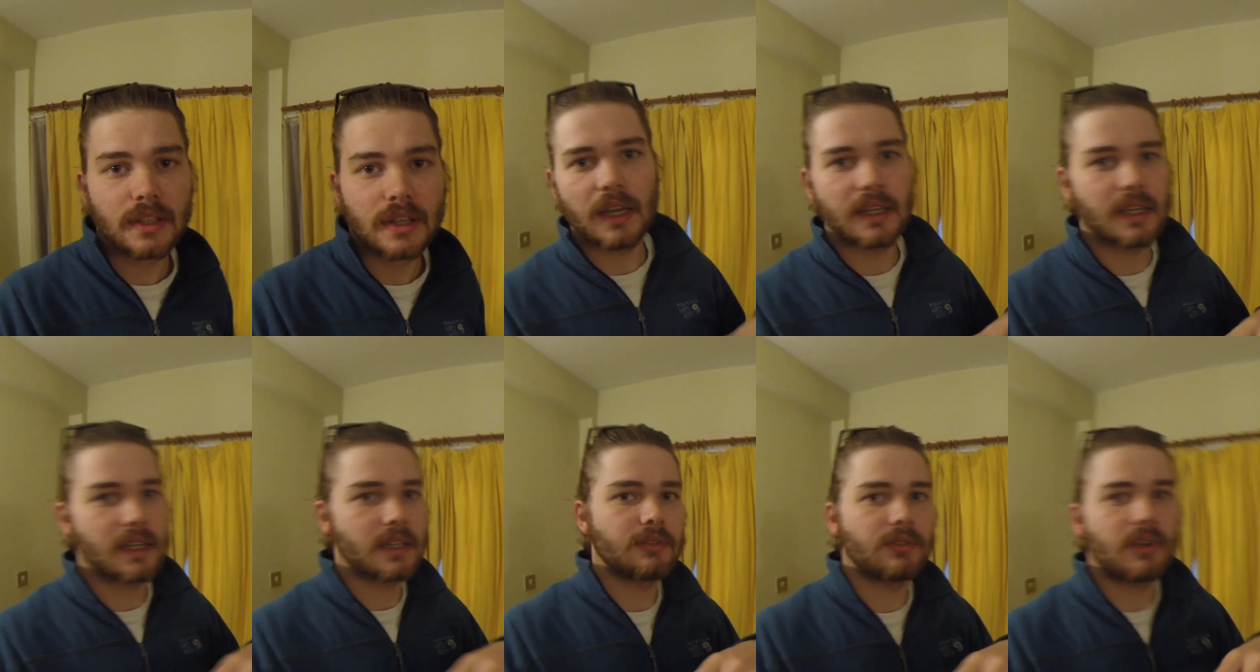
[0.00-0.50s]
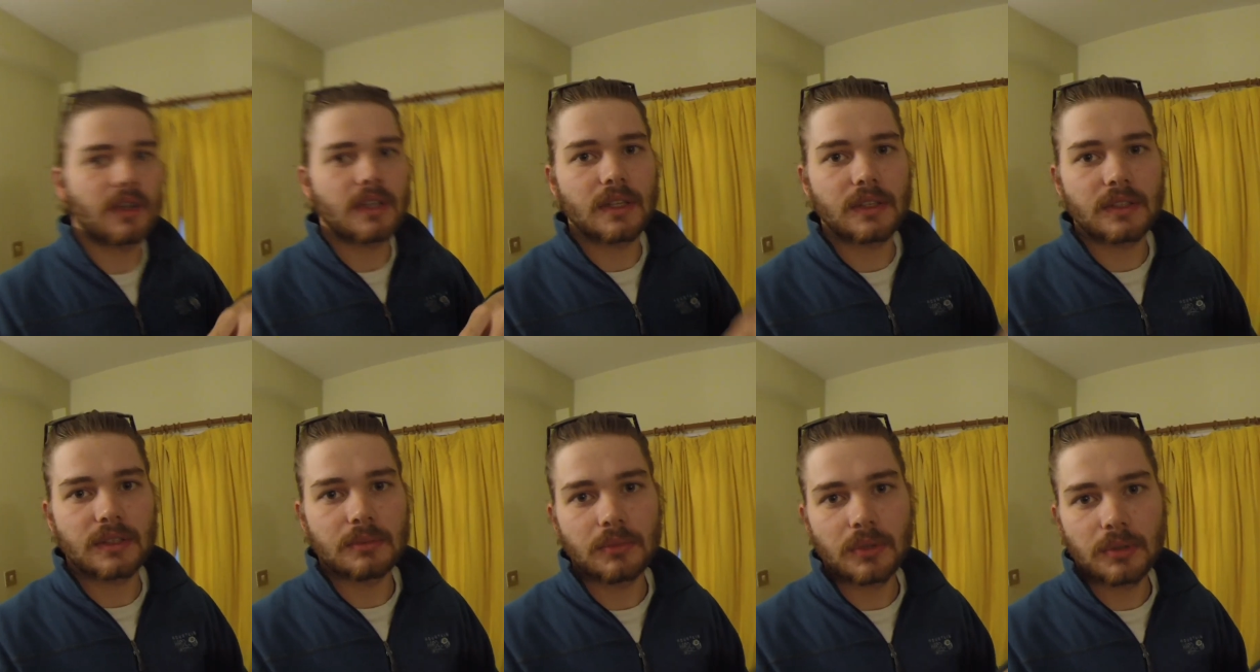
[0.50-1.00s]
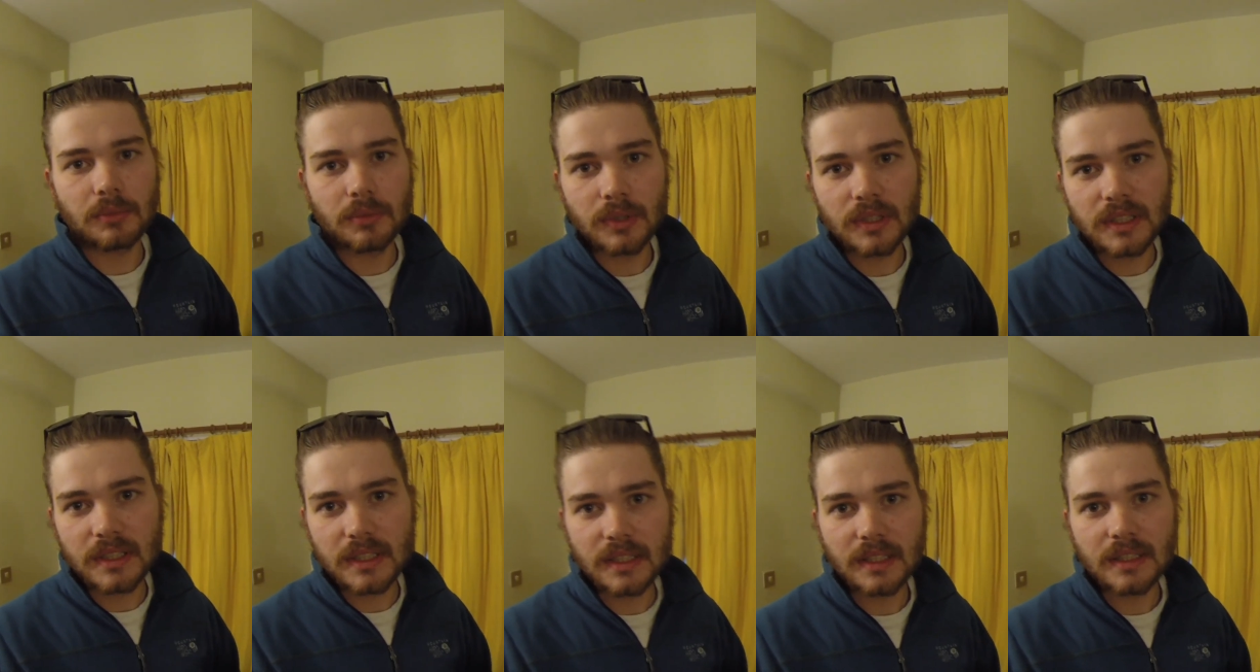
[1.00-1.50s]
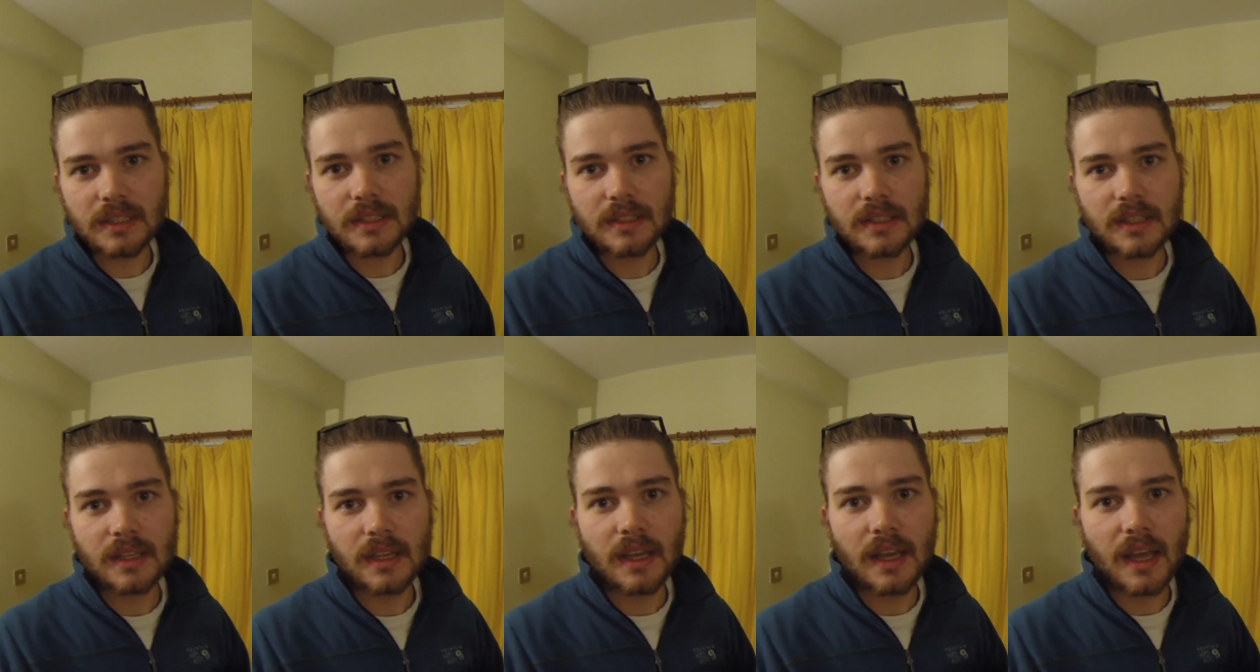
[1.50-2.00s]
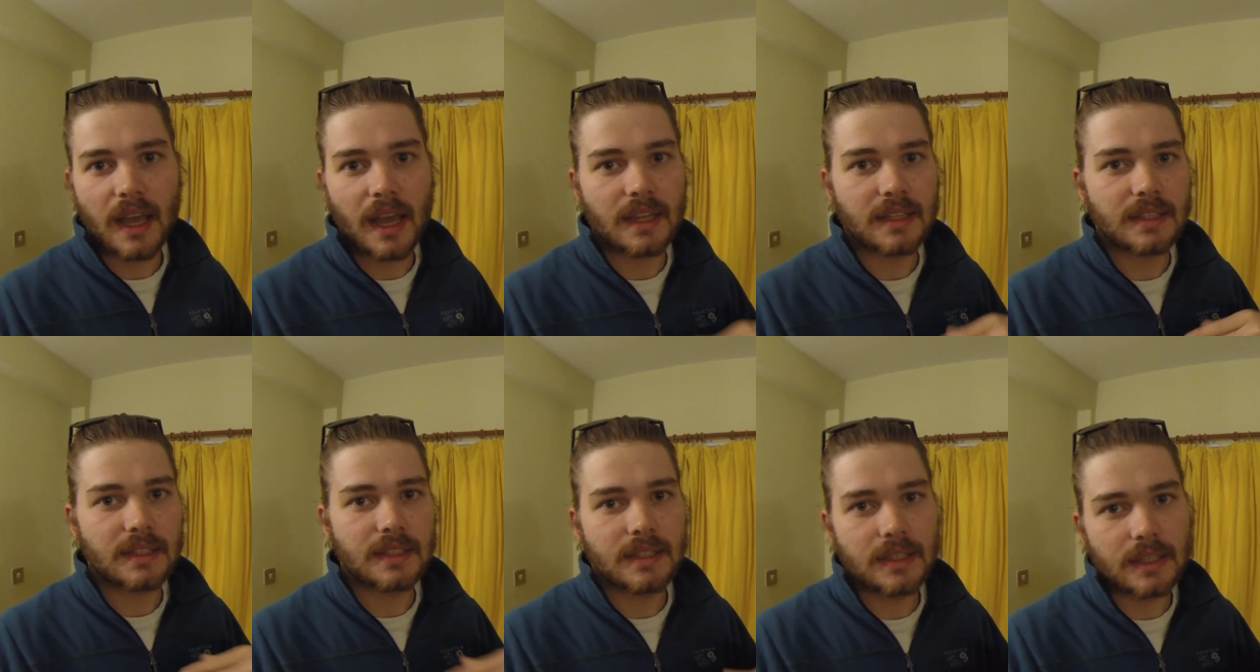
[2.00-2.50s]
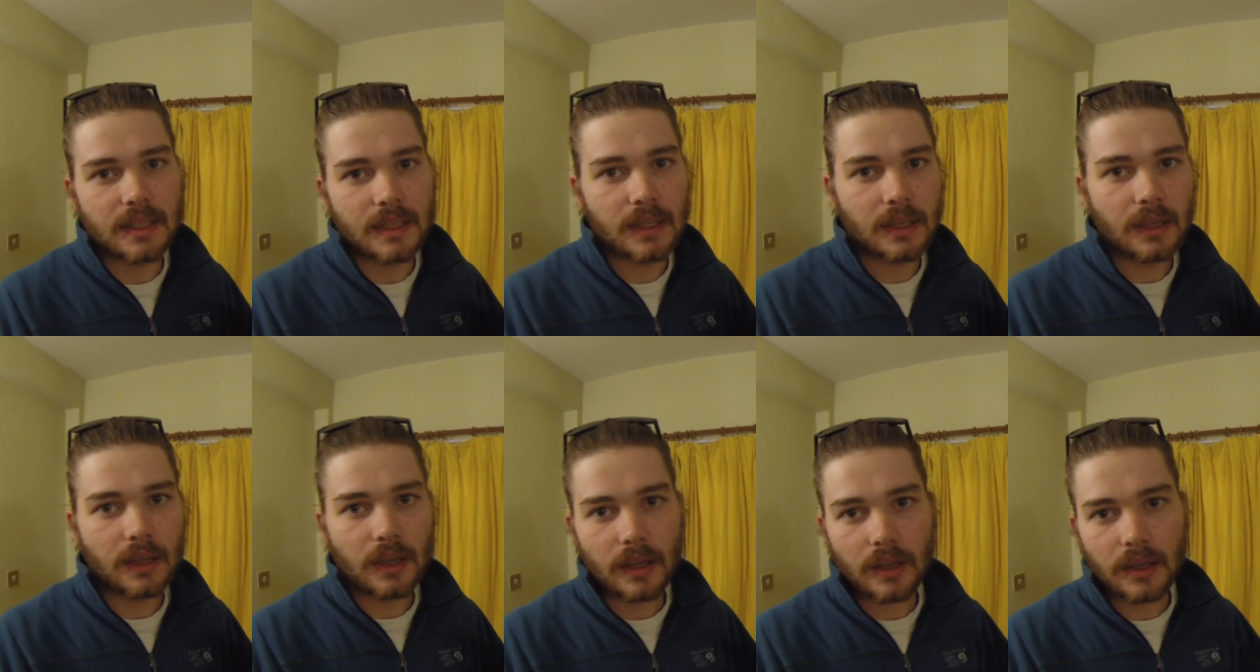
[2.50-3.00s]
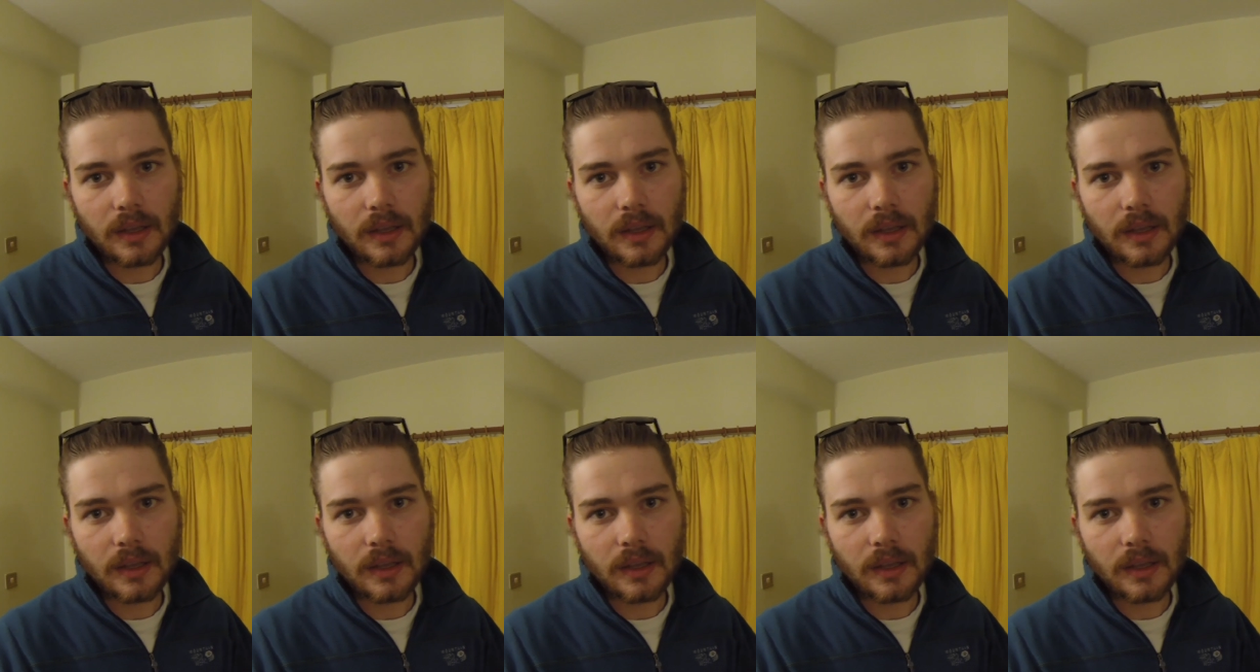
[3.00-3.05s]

identify some communities and see